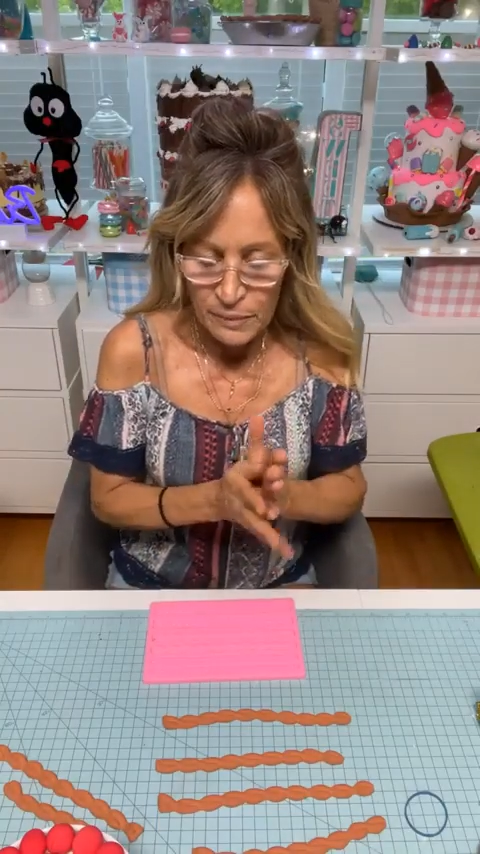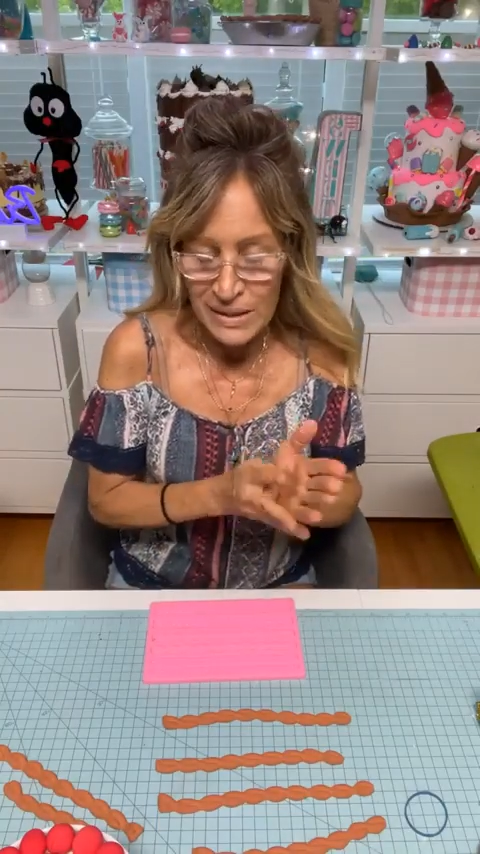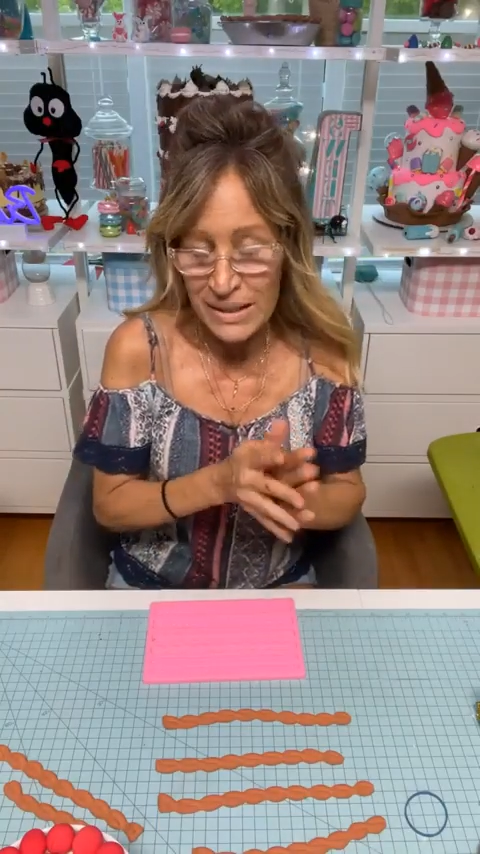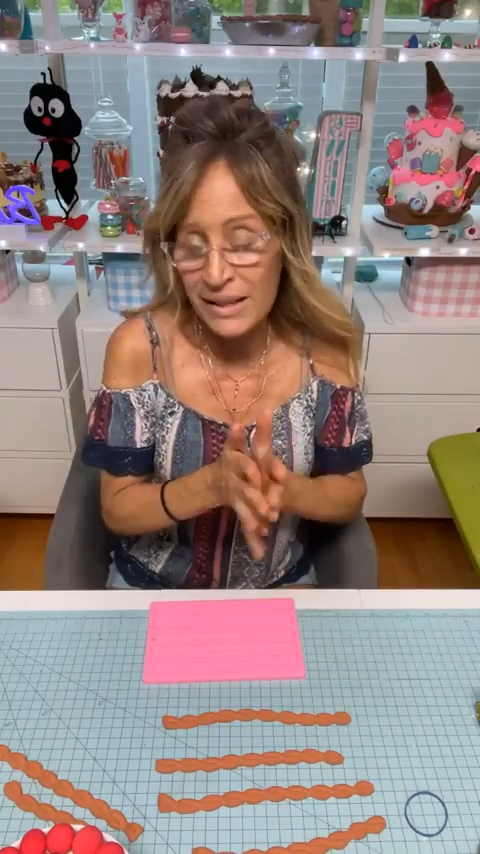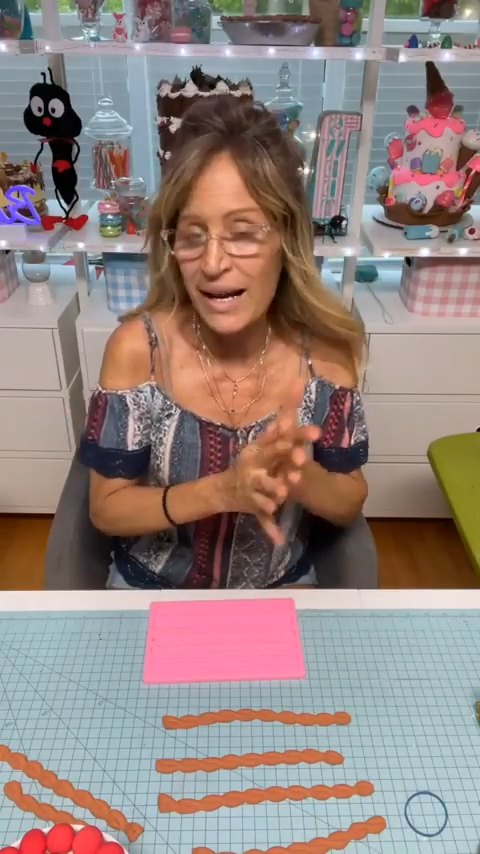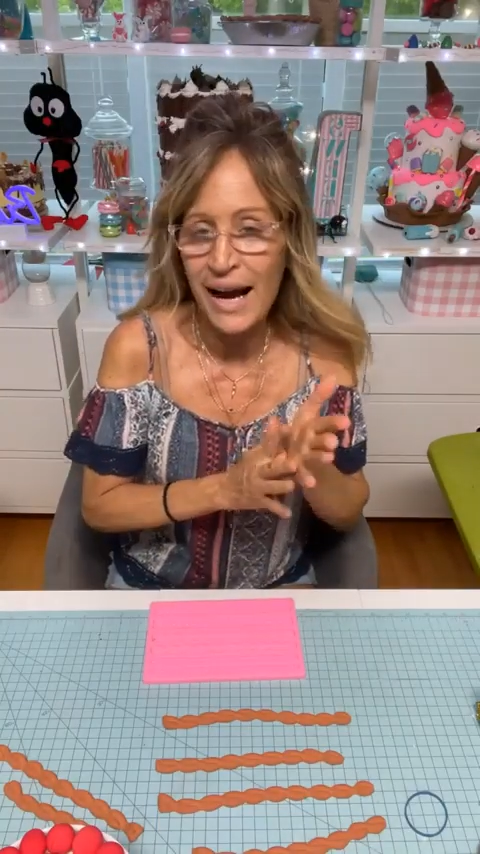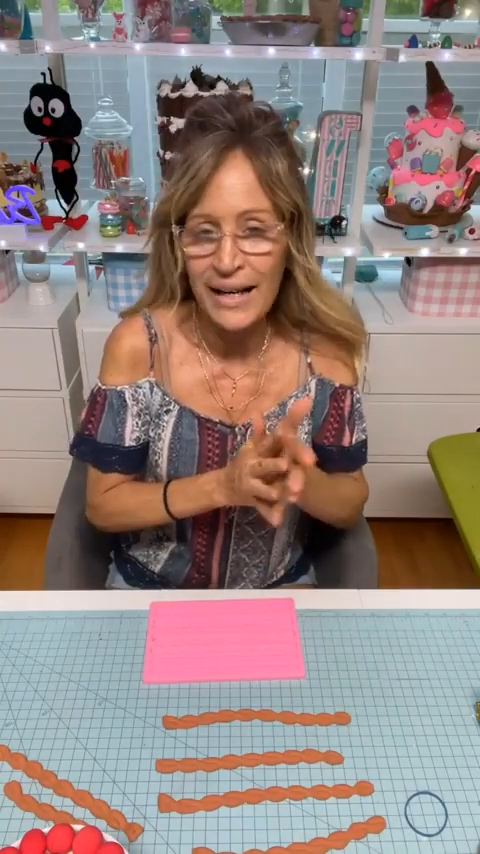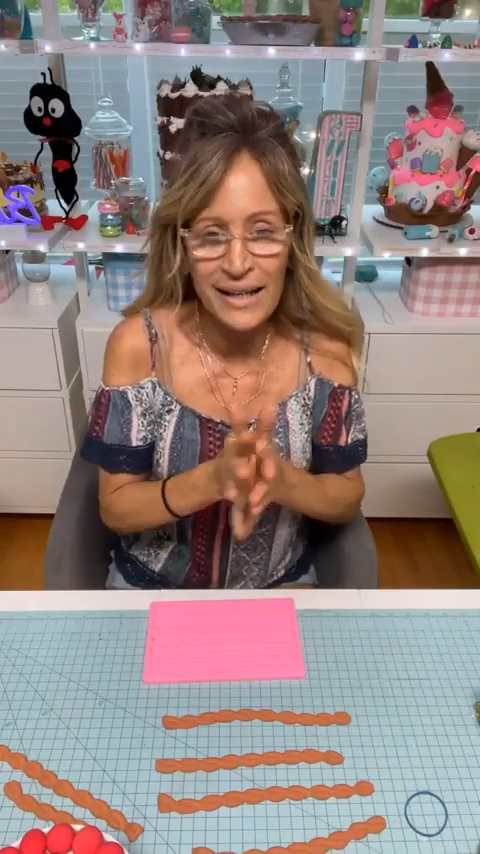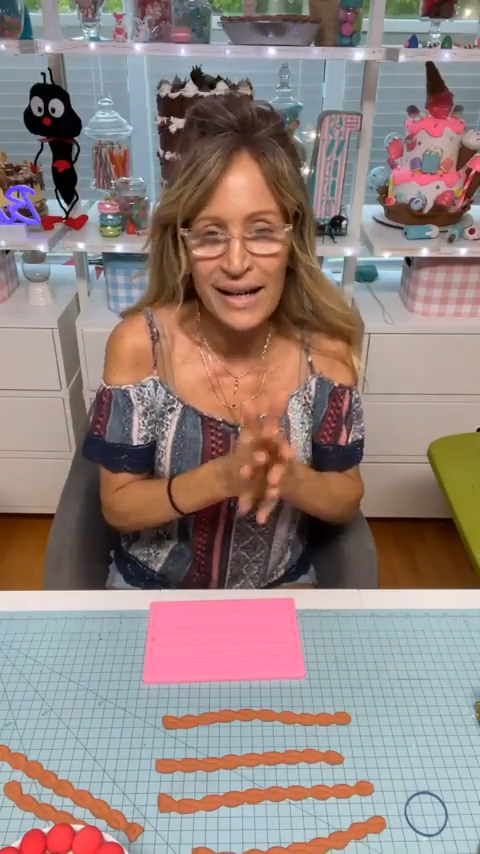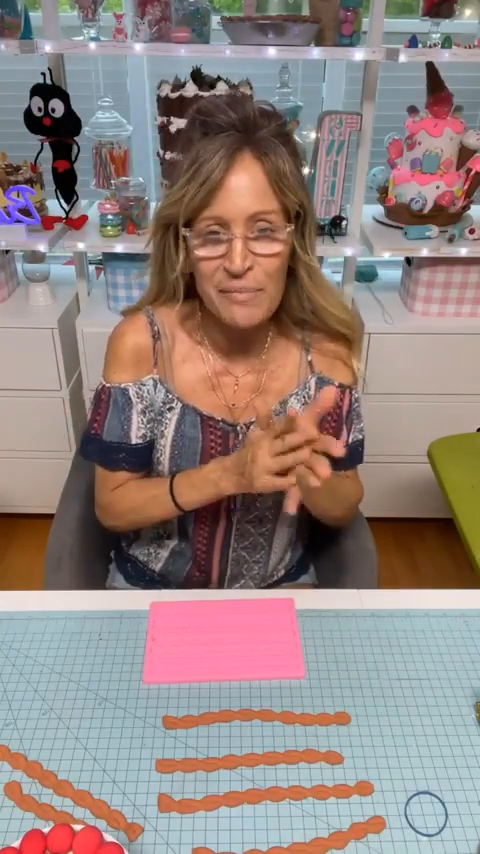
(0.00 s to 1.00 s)
Listen,
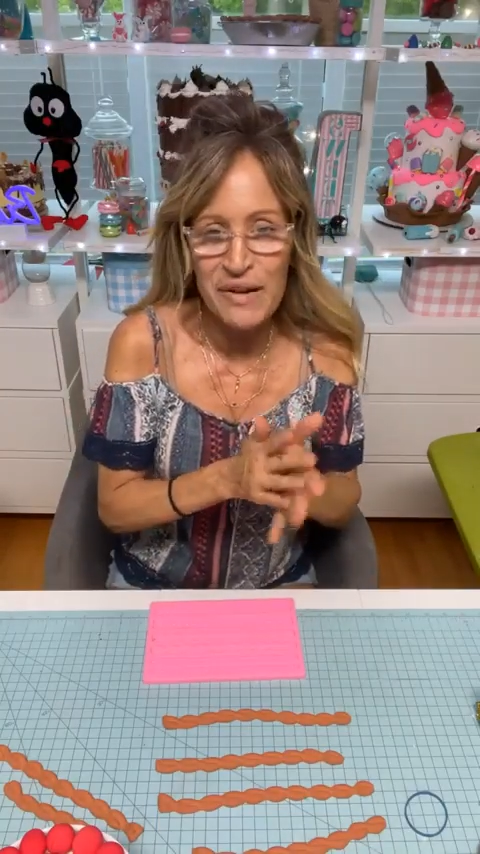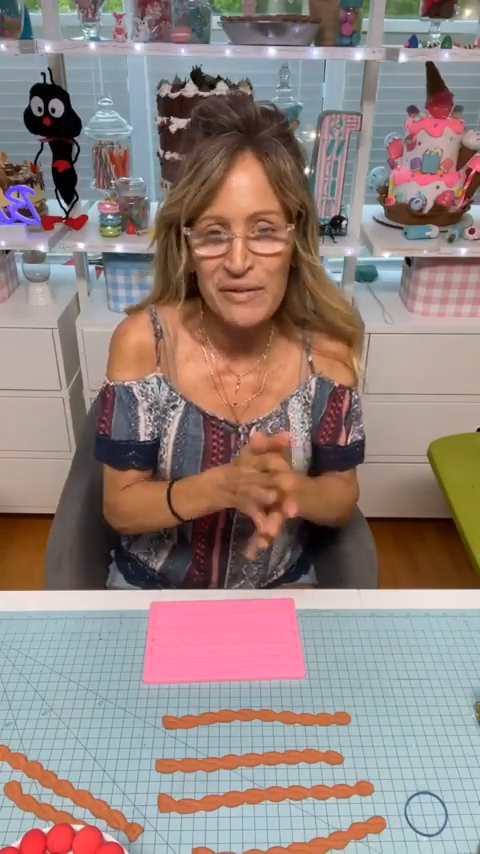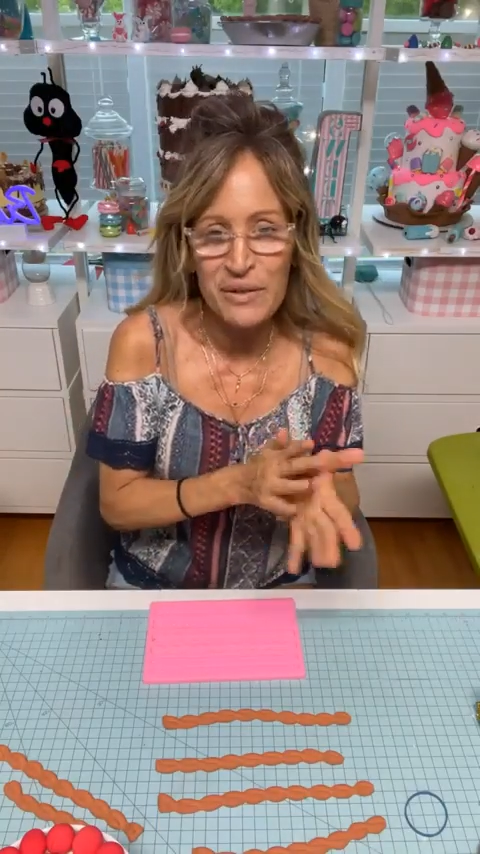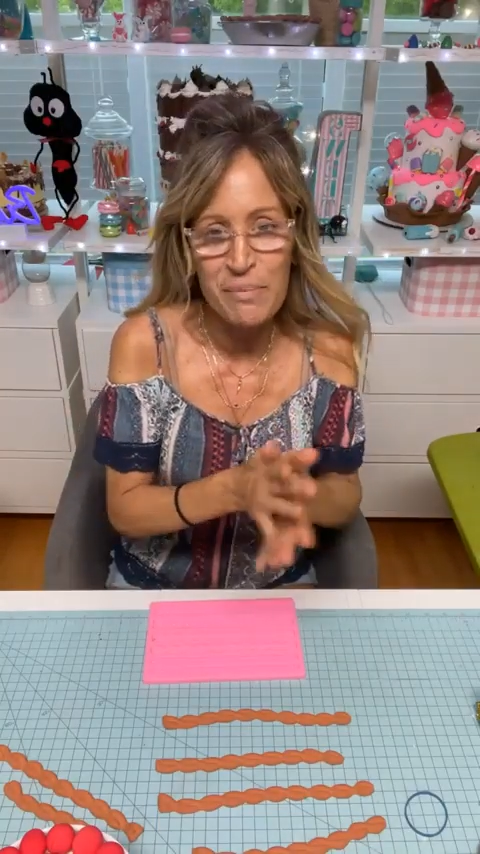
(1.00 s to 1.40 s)
I can come down